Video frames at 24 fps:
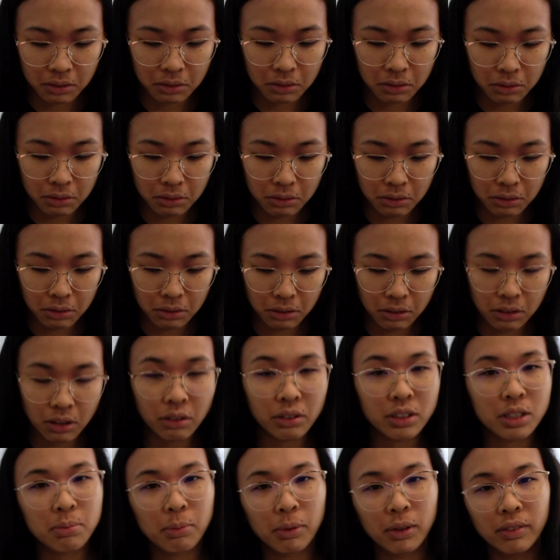No,
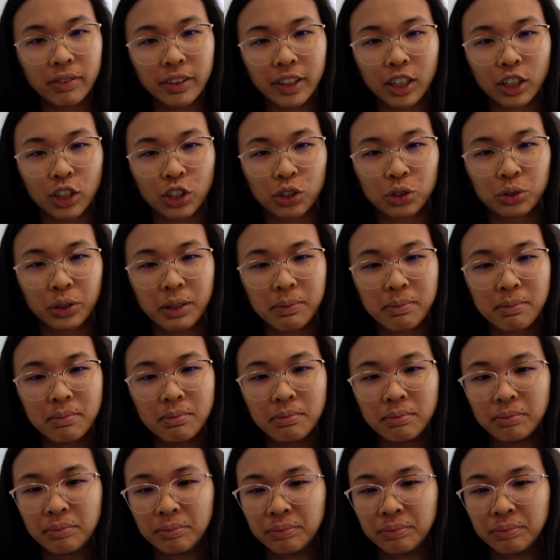it's more of like a cream